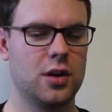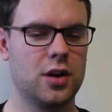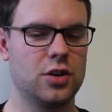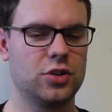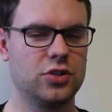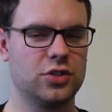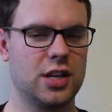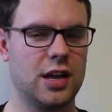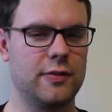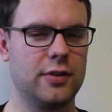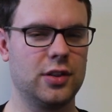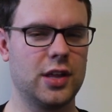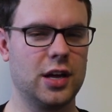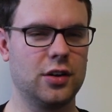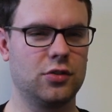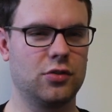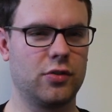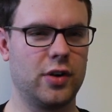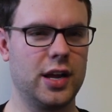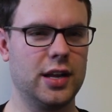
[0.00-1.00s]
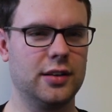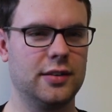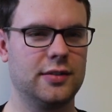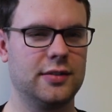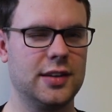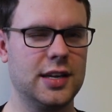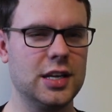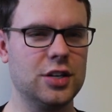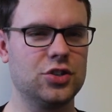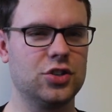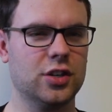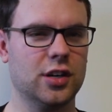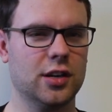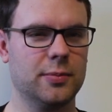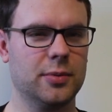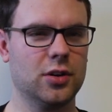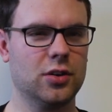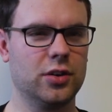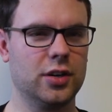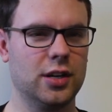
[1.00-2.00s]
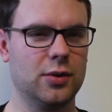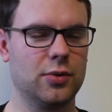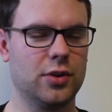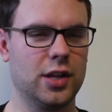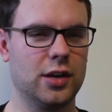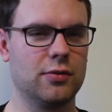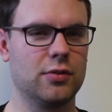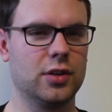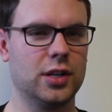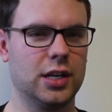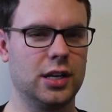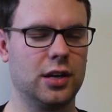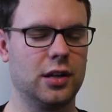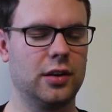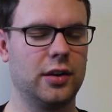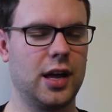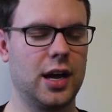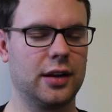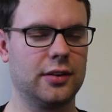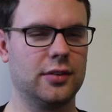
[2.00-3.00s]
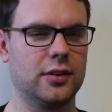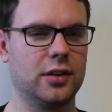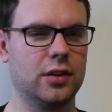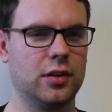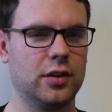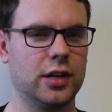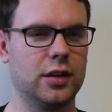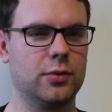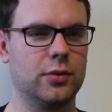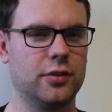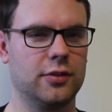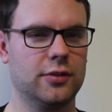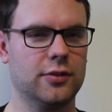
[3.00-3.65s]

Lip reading: just having that great teaching ability where they really connect and click with